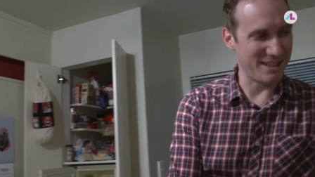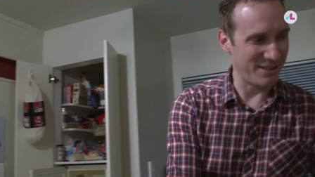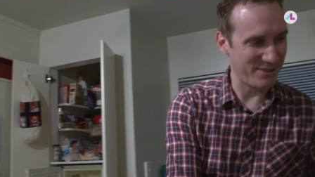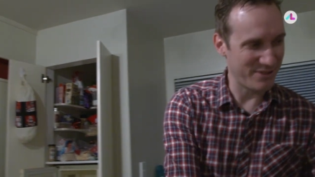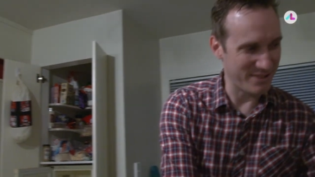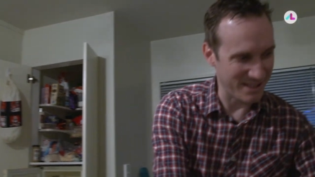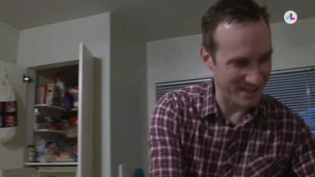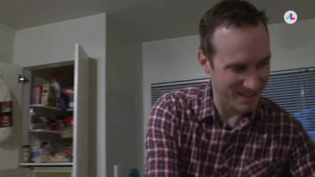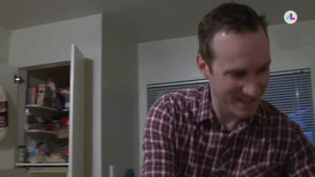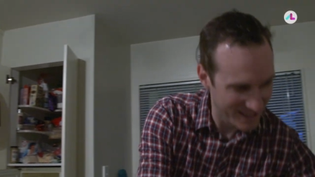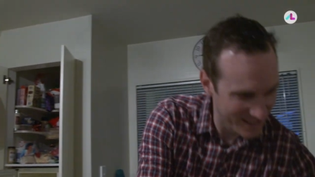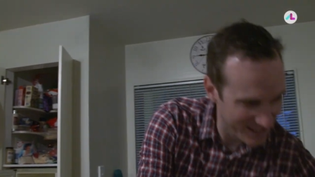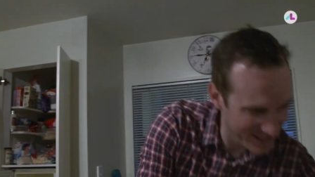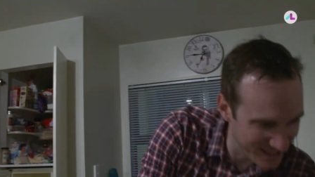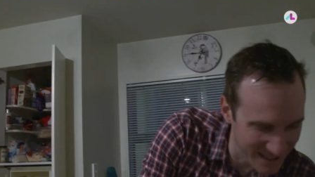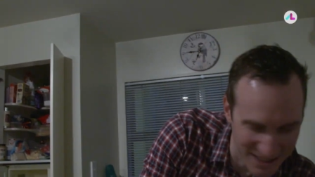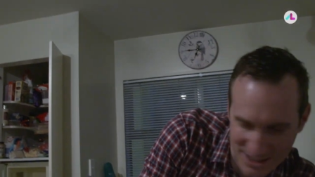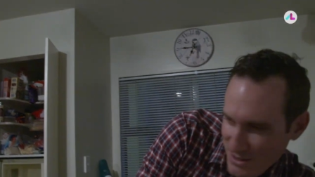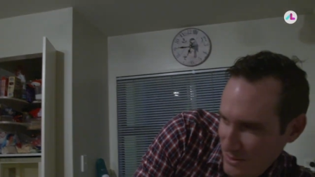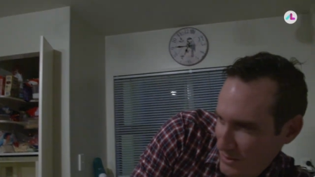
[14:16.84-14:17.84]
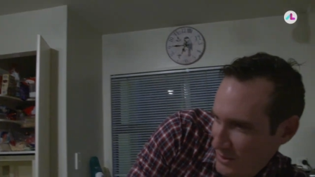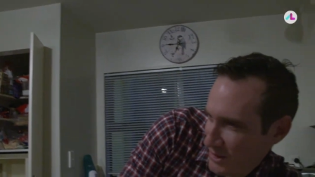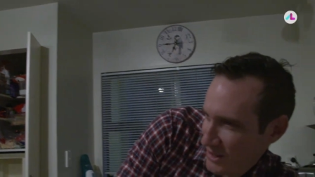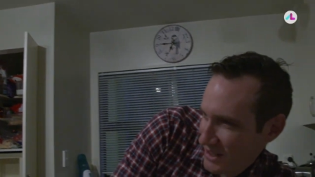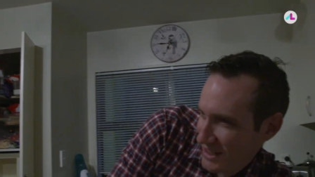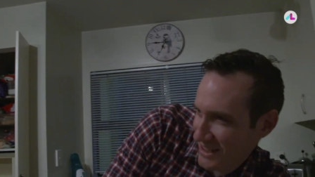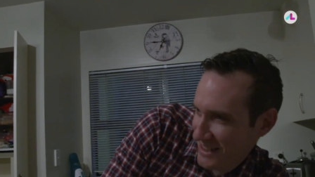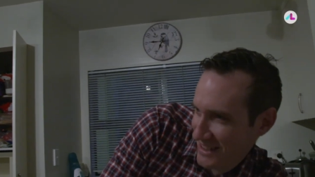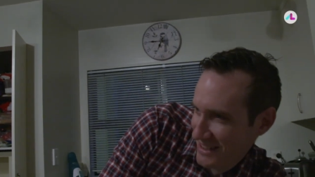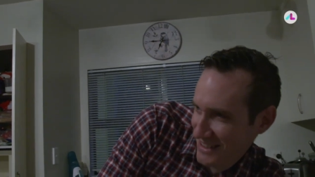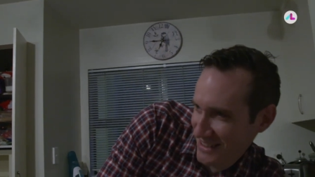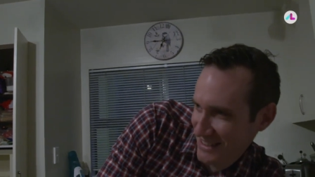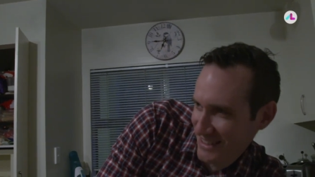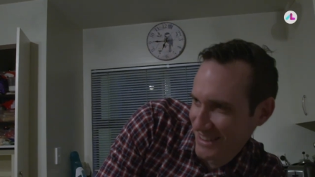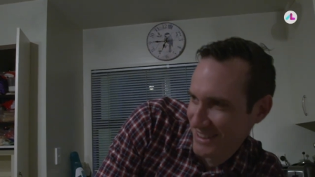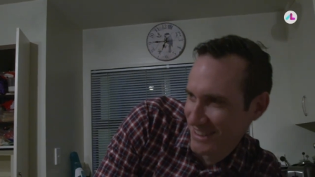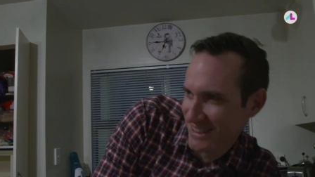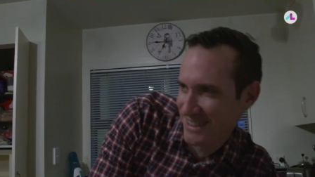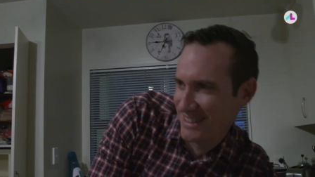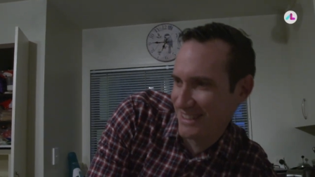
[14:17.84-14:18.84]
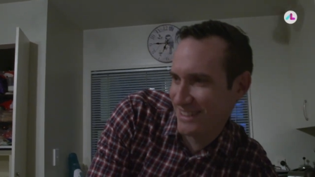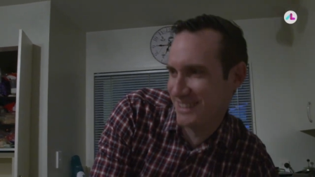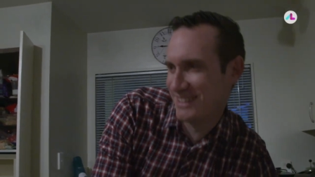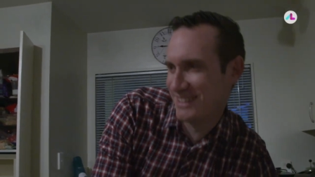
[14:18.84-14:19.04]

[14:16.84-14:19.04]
enough to get to work. Yeah.